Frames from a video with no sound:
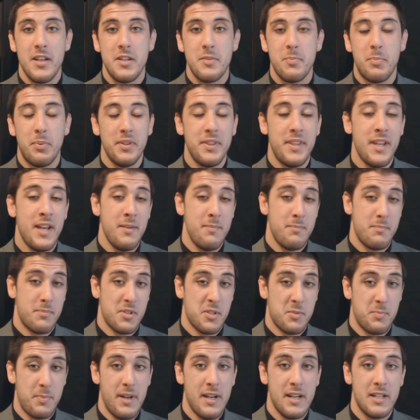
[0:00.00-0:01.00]
To put that in
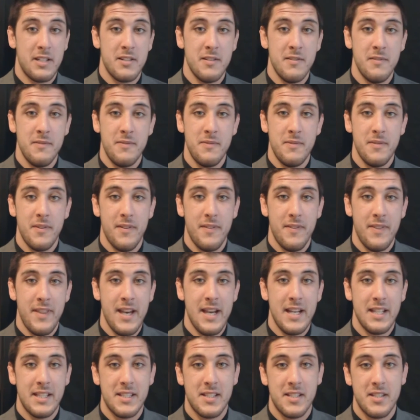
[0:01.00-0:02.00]
perspective,
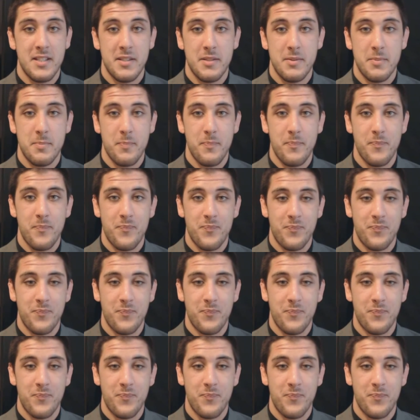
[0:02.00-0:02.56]
that's